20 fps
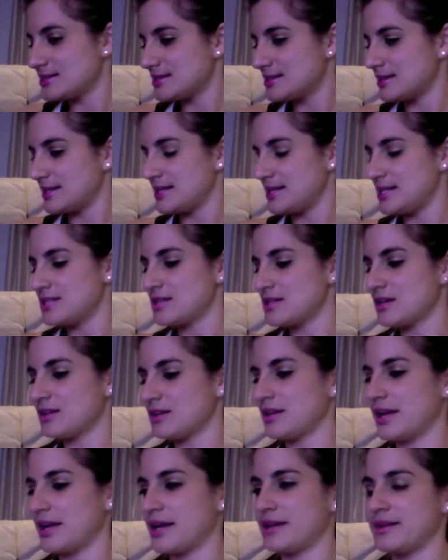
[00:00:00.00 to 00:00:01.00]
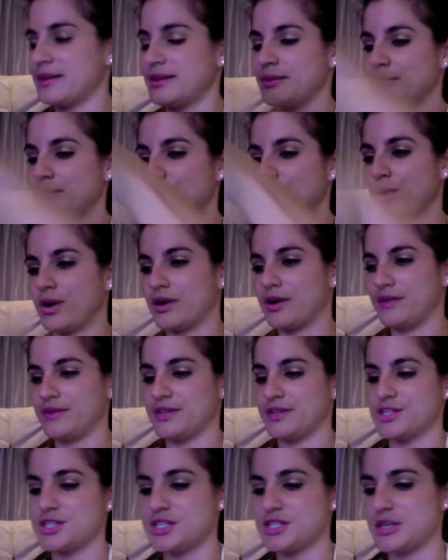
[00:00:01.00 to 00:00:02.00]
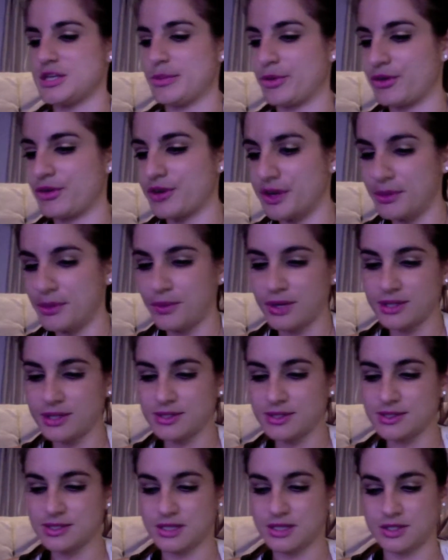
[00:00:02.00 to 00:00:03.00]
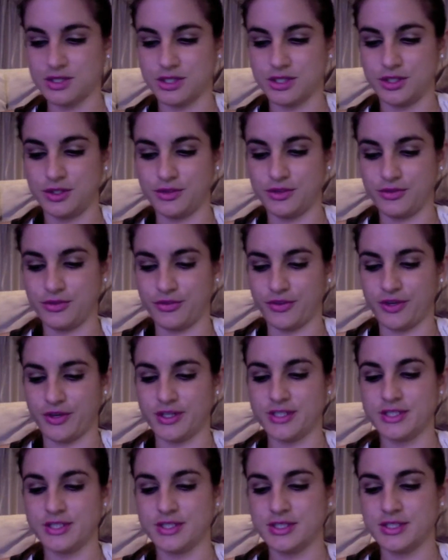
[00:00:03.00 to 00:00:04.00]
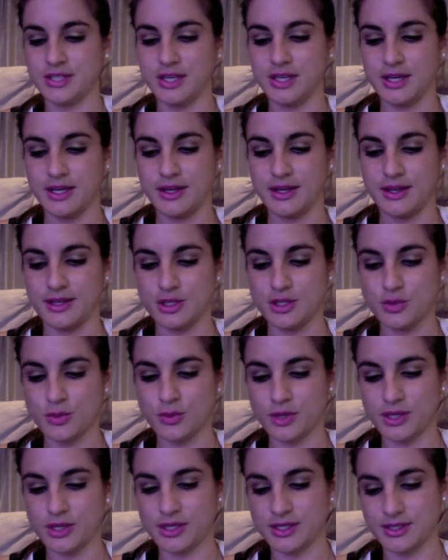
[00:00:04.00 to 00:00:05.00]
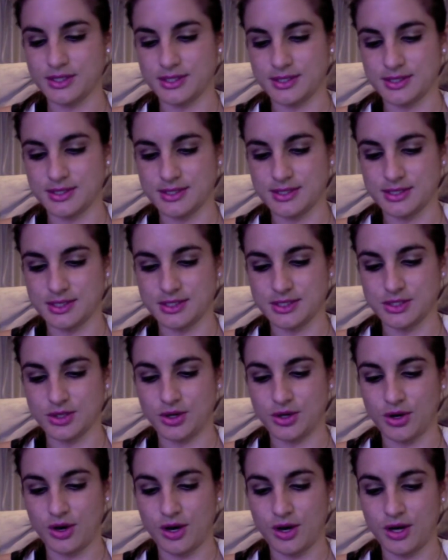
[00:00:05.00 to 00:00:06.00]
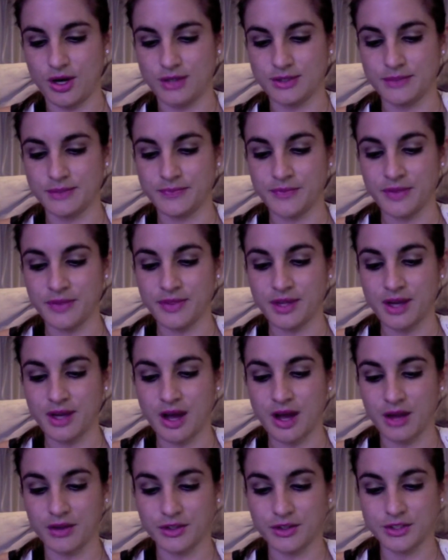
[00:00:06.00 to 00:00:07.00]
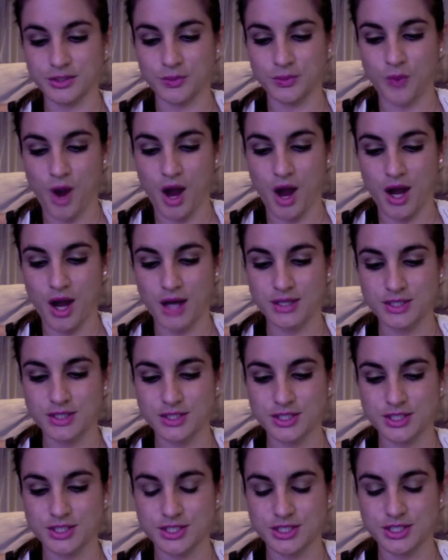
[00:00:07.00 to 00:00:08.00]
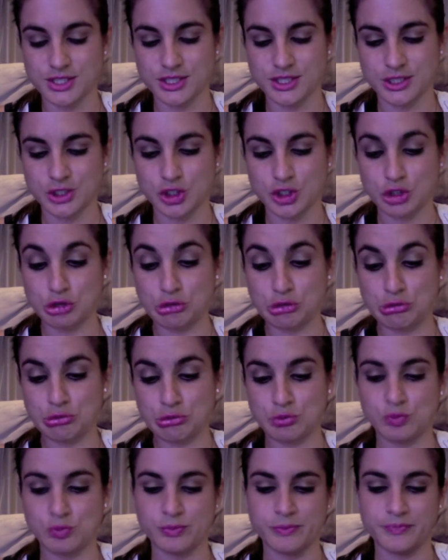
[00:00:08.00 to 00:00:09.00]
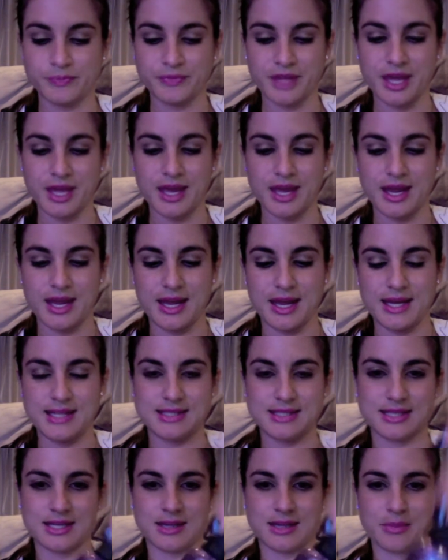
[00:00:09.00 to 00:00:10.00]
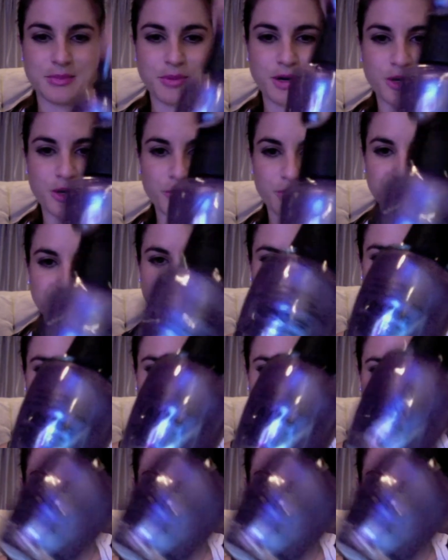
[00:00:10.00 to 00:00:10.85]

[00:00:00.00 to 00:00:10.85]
These are like the more of the shimmery ones. I'll show you first. This one is, it's called the Color to Watch. And it's like a purpley kind of